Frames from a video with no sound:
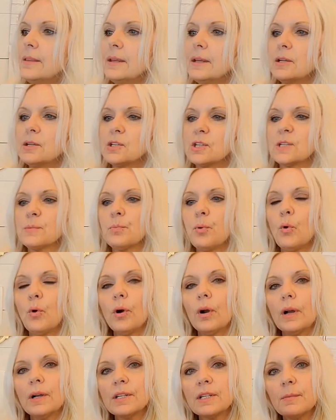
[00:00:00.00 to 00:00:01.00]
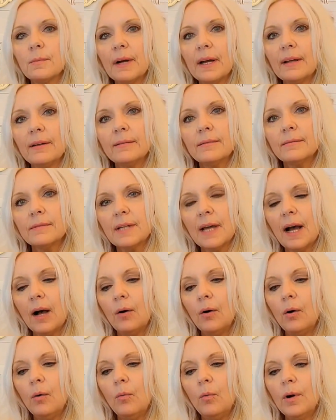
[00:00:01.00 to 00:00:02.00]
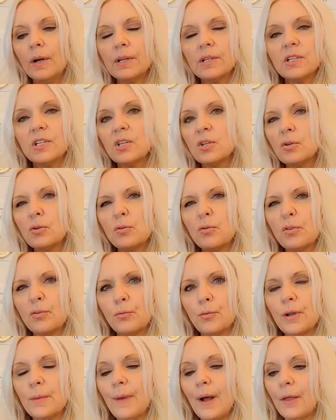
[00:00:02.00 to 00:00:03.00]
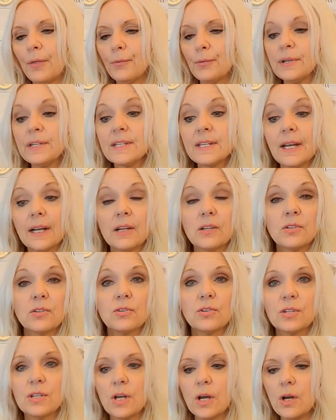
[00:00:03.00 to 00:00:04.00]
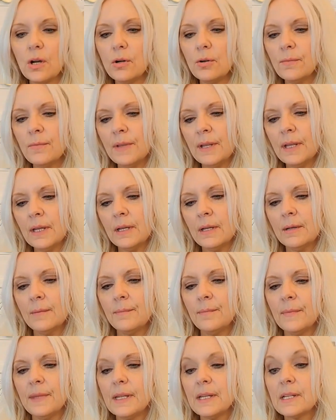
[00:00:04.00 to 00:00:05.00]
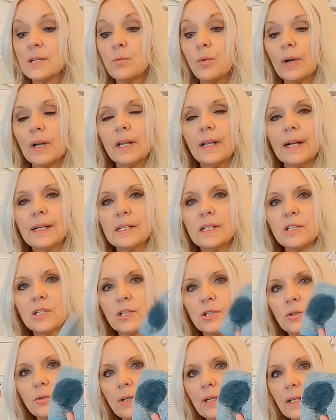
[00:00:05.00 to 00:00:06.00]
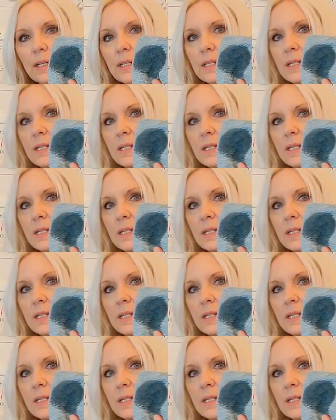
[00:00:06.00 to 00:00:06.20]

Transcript: then just pour onto my towel, 1, 2, 3, about 3 seconds or so is what I like to do. Get it